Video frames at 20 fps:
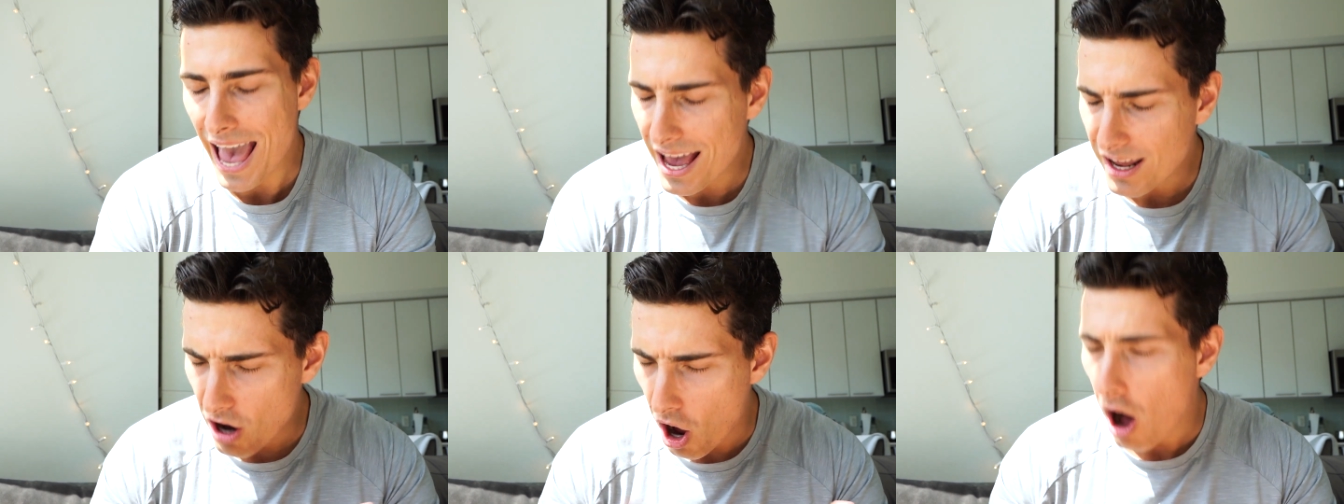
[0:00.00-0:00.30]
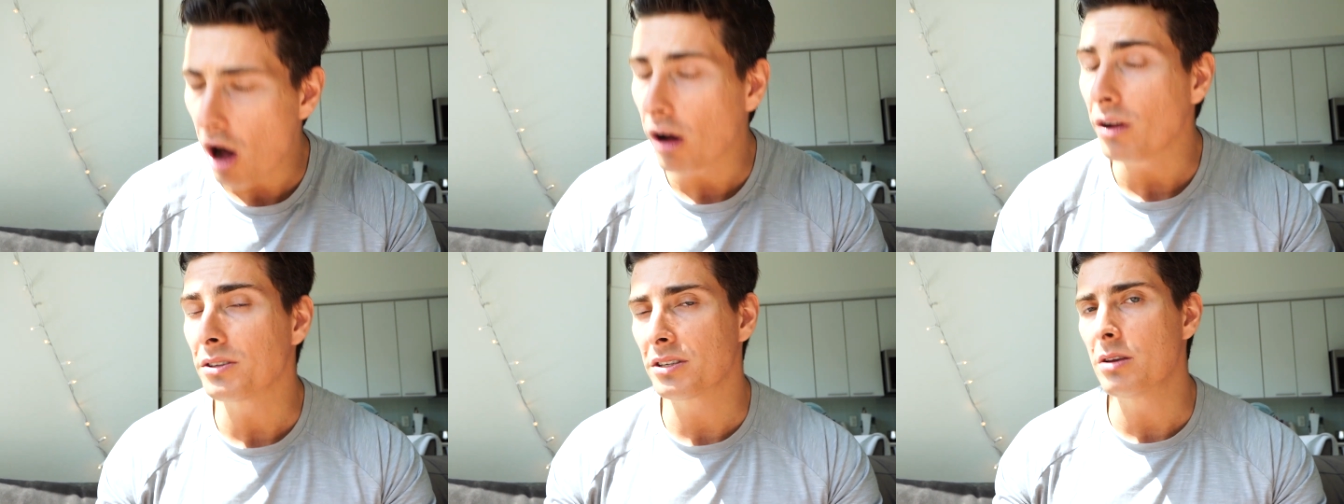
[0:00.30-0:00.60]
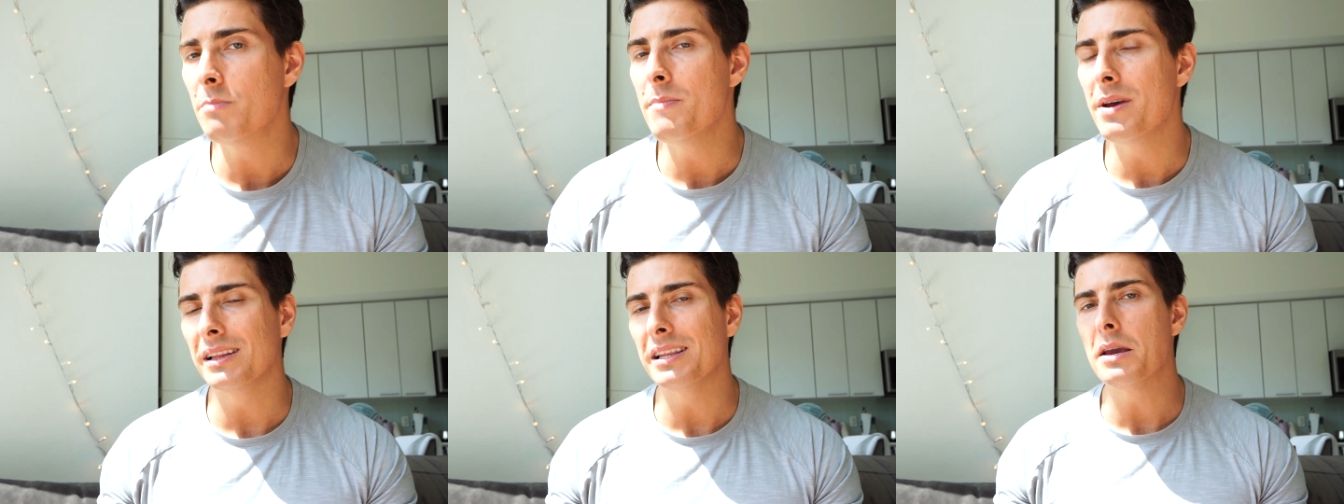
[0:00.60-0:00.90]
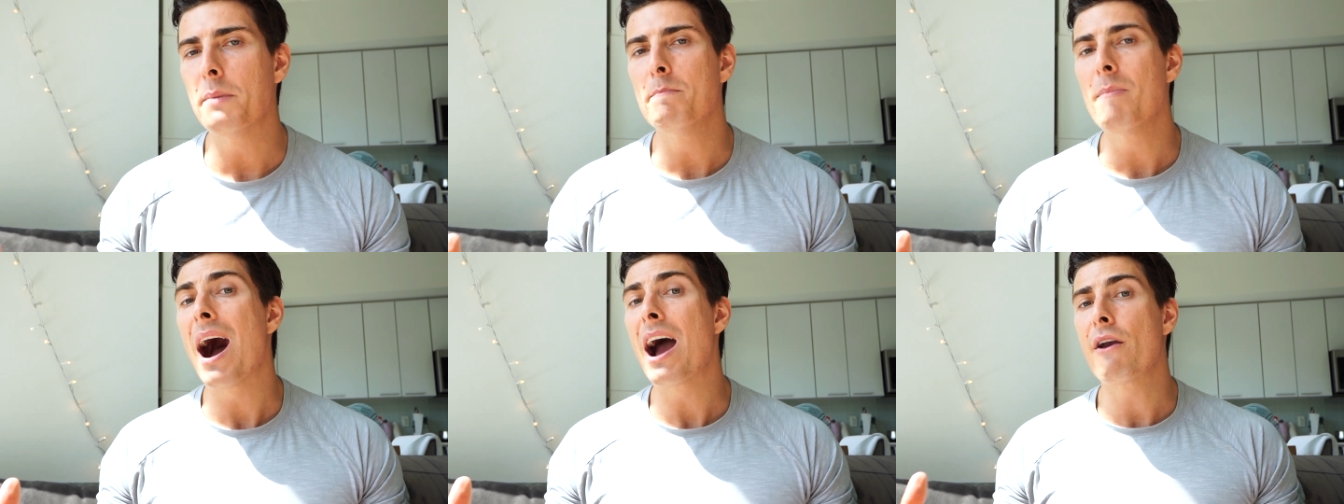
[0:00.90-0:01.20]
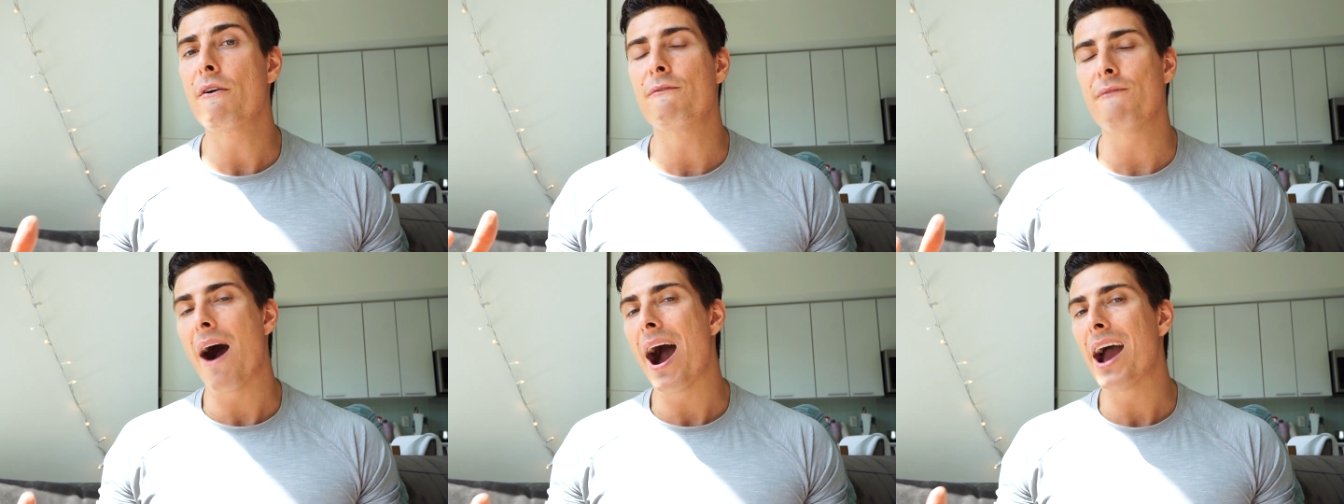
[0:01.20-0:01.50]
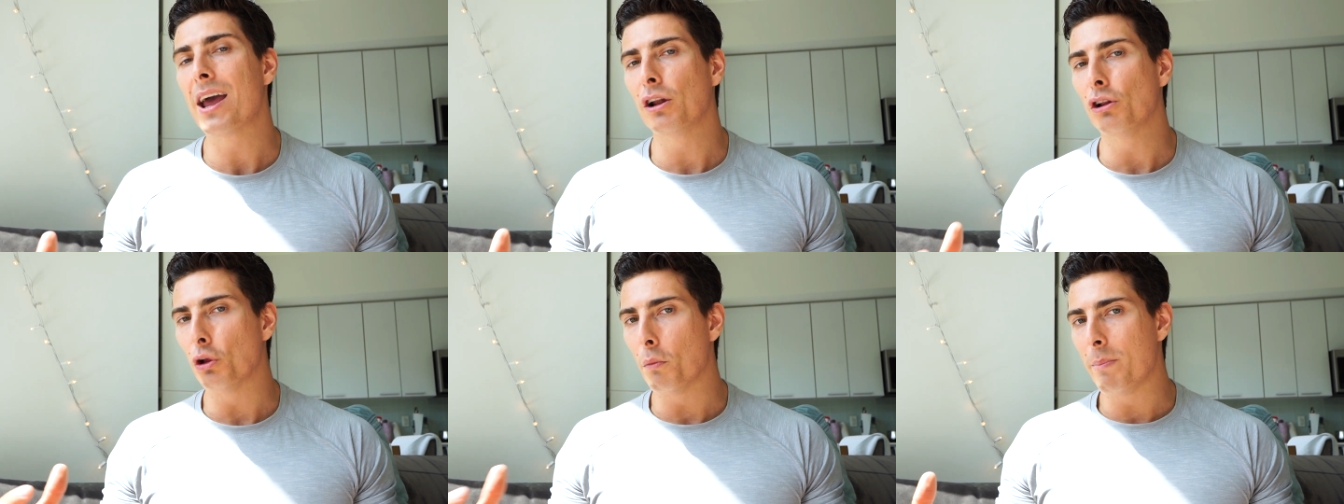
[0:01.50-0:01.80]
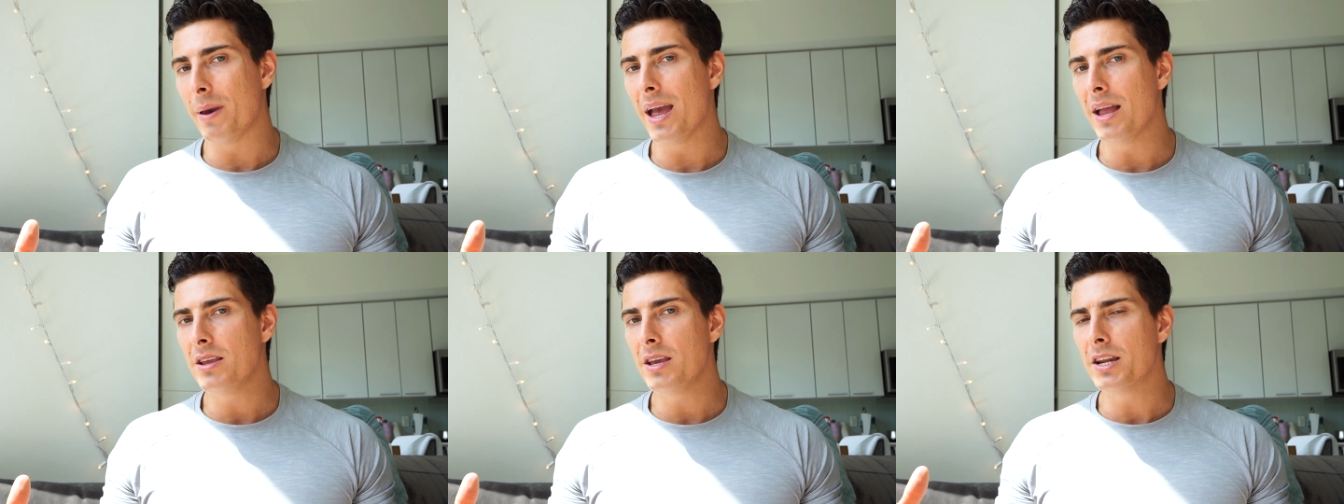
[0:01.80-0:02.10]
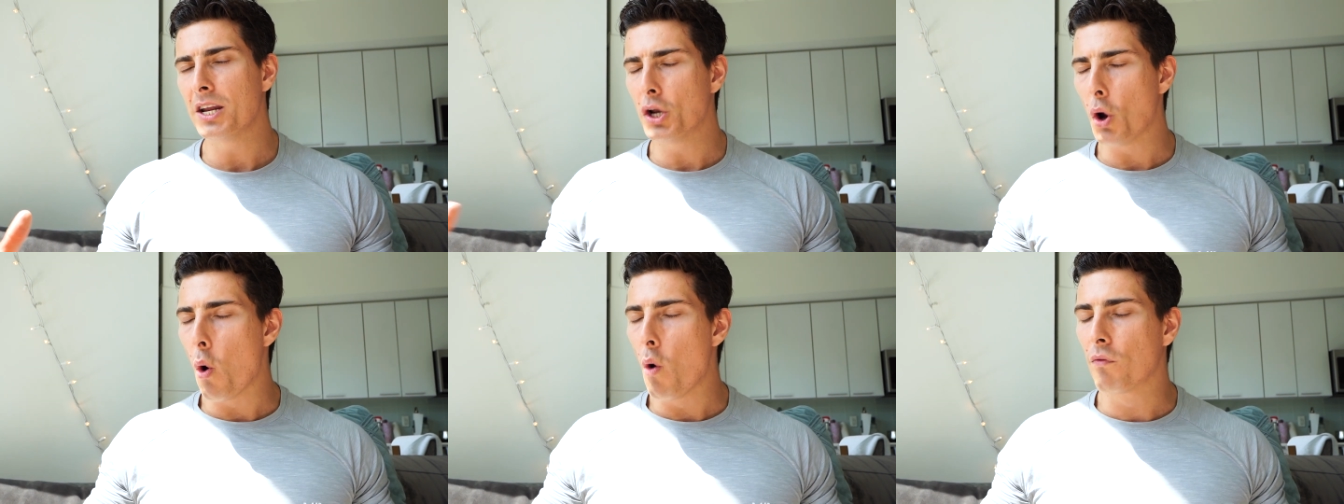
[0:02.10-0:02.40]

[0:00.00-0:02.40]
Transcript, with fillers: and ultimately my final opinion and